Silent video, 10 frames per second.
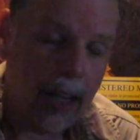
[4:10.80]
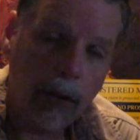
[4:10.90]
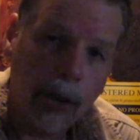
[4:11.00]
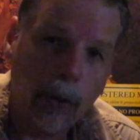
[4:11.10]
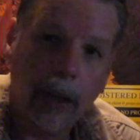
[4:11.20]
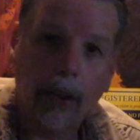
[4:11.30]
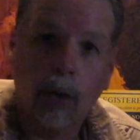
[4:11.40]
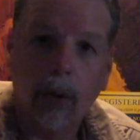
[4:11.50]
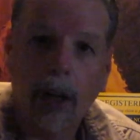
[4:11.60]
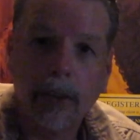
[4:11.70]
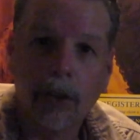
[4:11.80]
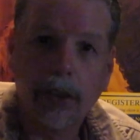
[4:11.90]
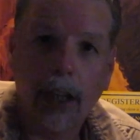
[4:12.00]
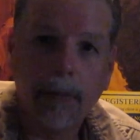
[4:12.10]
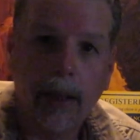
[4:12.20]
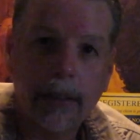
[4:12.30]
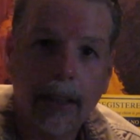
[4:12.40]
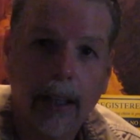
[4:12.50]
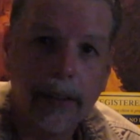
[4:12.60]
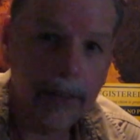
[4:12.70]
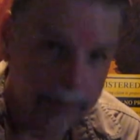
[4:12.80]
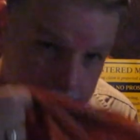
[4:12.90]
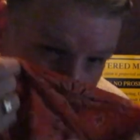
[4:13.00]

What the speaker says: out, you're riding quads or side-by-sides,